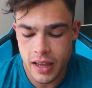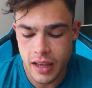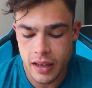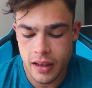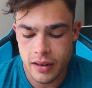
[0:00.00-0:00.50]

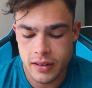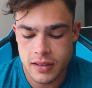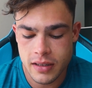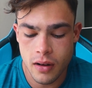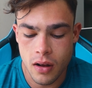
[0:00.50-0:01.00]

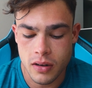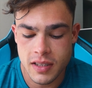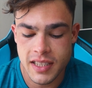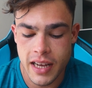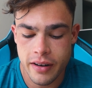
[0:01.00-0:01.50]
and
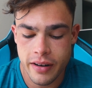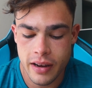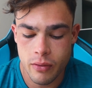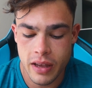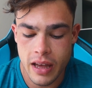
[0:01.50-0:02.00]
on
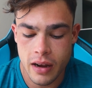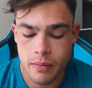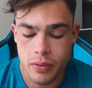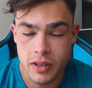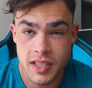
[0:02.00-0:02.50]
Saturday we
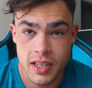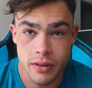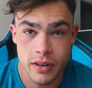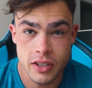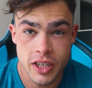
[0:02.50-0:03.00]
got
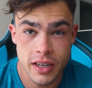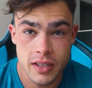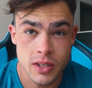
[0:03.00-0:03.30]
posterior chain,